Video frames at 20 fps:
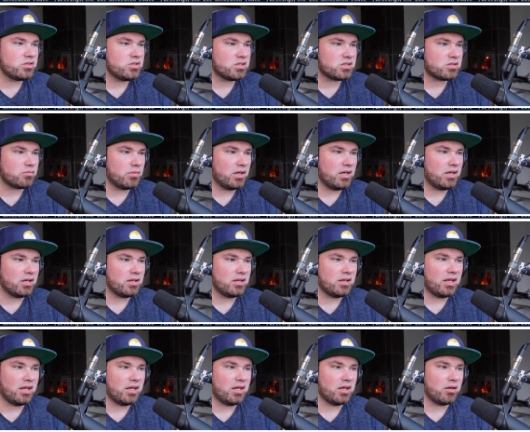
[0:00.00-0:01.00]
just make
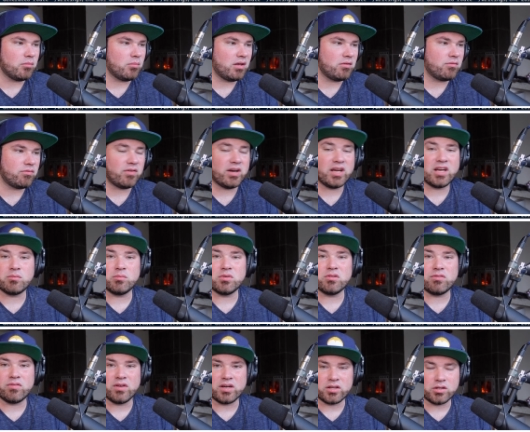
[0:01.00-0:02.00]
an um,
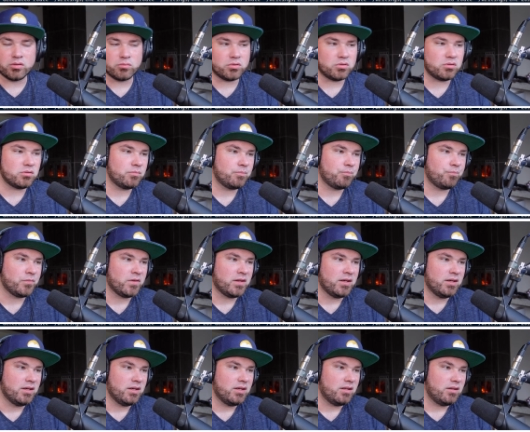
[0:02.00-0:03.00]
environment variable
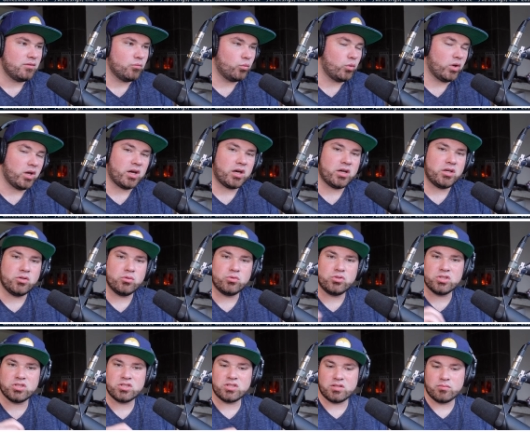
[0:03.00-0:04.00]
where you
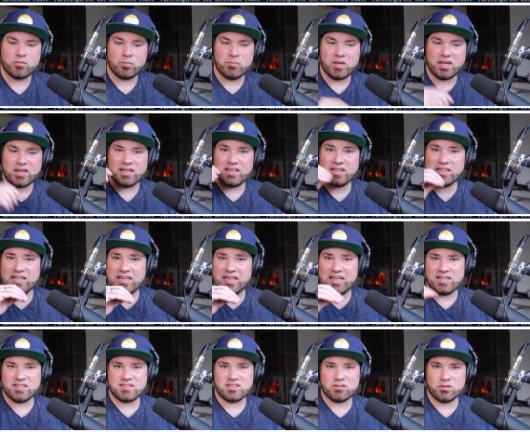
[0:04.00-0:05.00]
just make a little
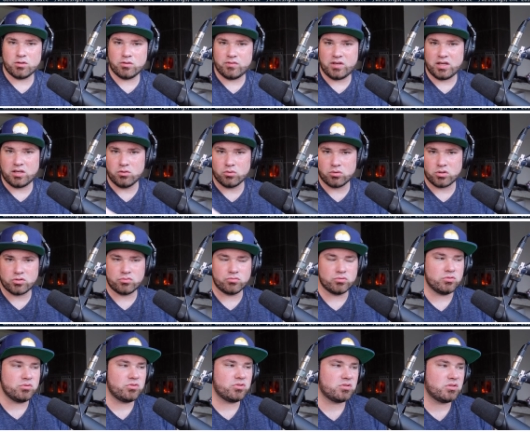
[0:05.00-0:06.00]
list of ignored
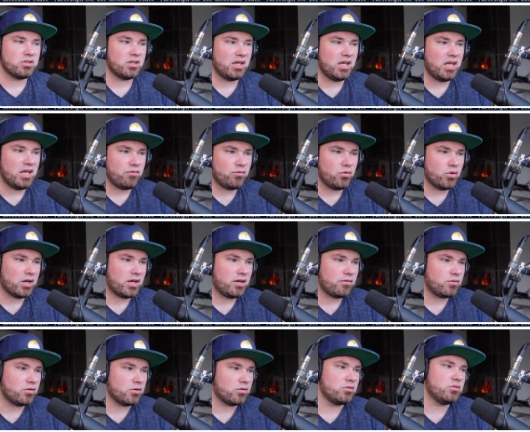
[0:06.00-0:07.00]
routes. If you
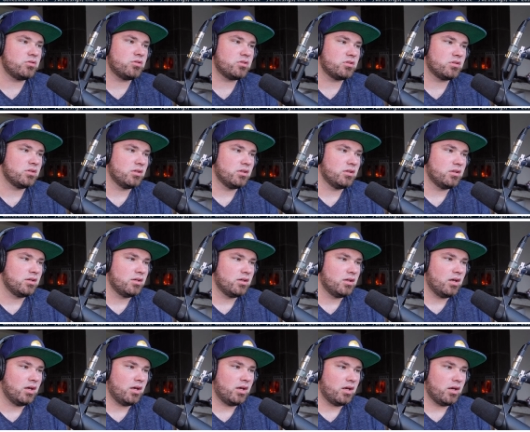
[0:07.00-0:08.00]
have those,
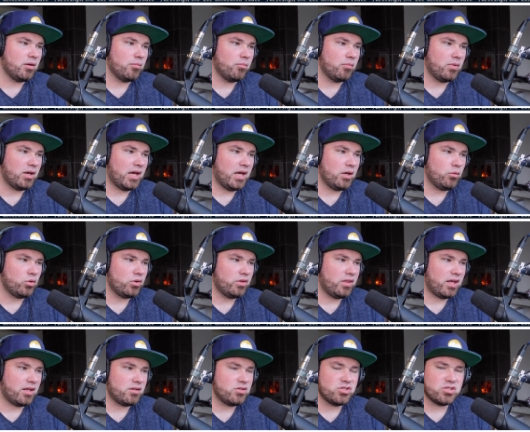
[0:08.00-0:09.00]
um, I will
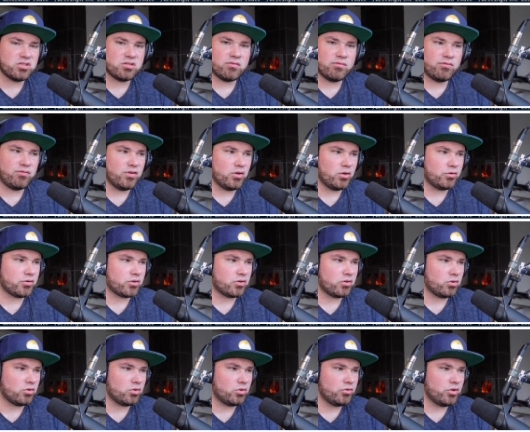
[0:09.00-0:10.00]
then just filter
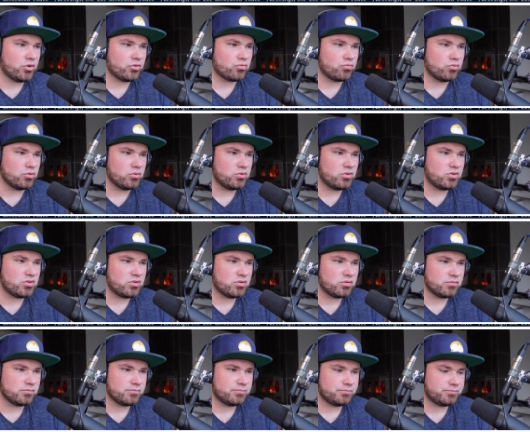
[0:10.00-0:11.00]
all those
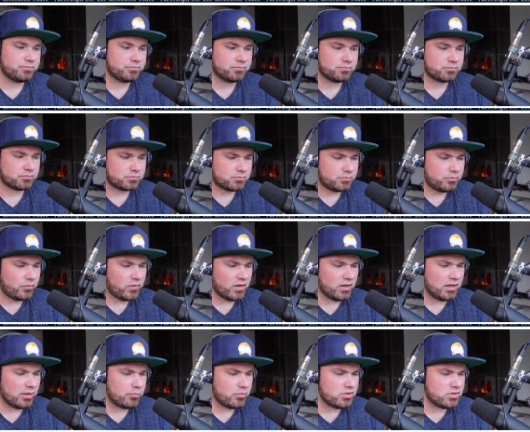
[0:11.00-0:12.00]
routes.
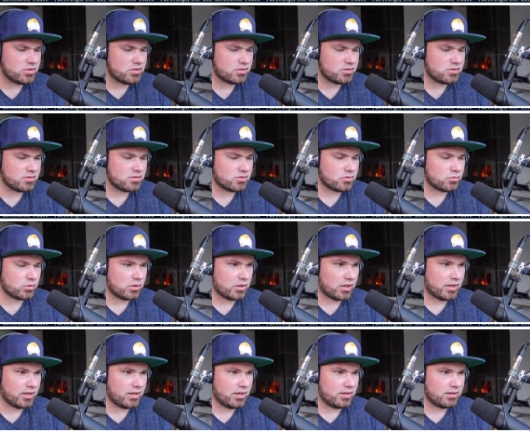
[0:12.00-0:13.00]
And let me just
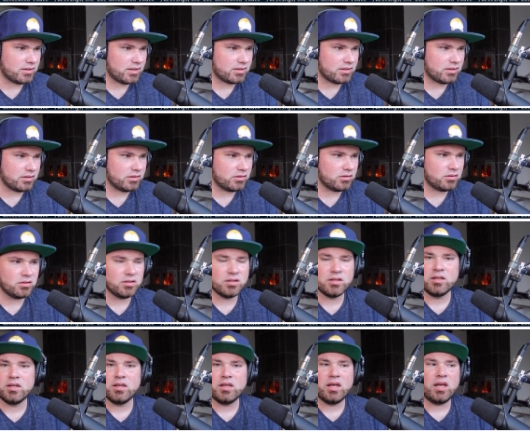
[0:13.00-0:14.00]
slide that a little.
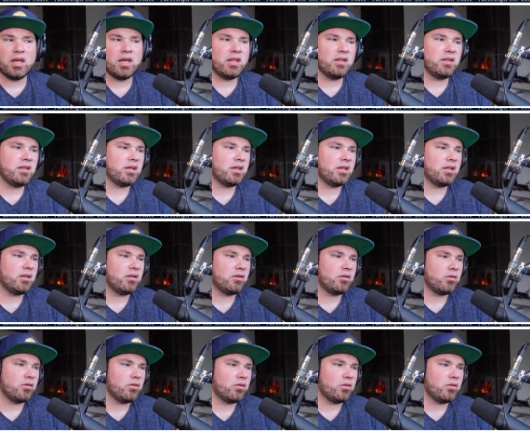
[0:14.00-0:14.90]
And then